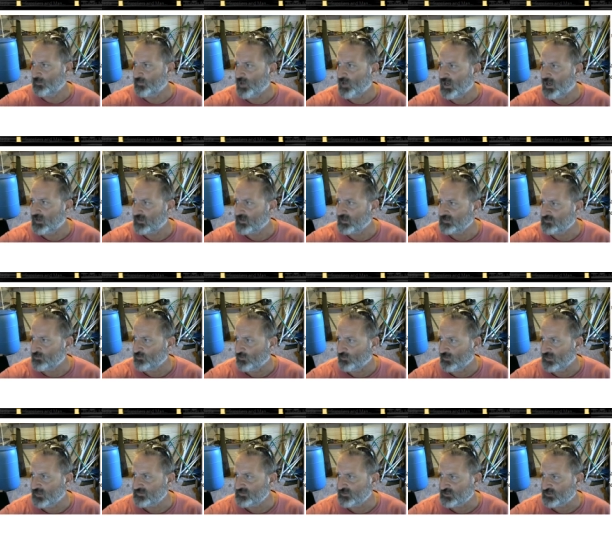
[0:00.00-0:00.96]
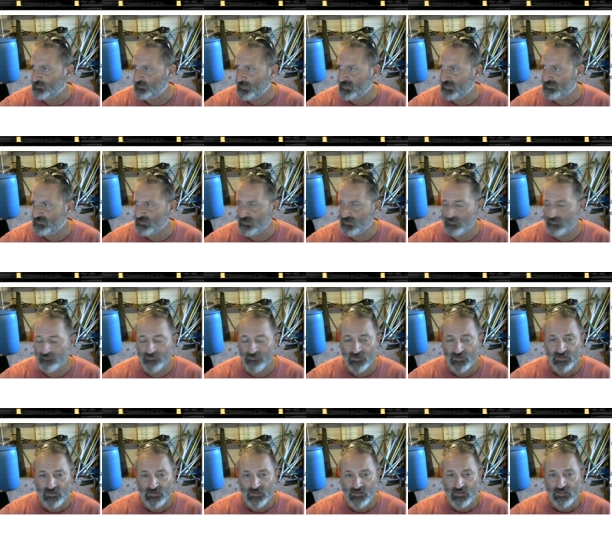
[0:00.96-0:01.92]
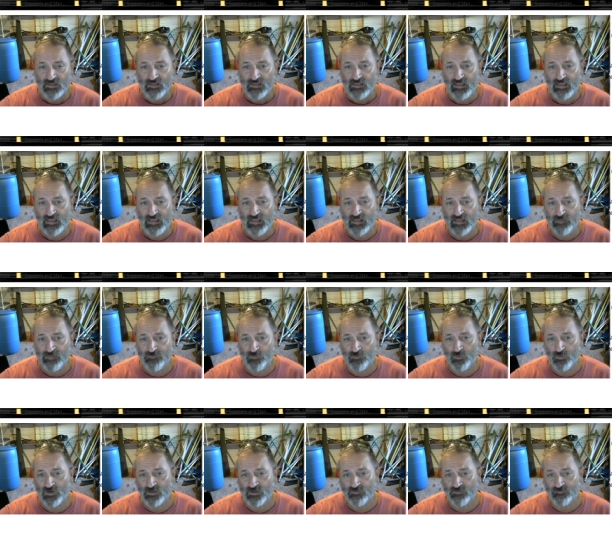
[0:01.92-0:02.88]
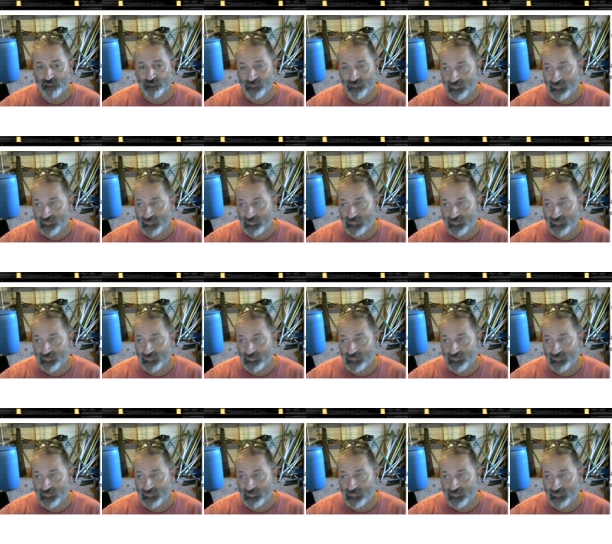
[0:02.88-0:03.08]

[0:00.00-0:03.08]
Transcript: products that are less expensive. And if you want to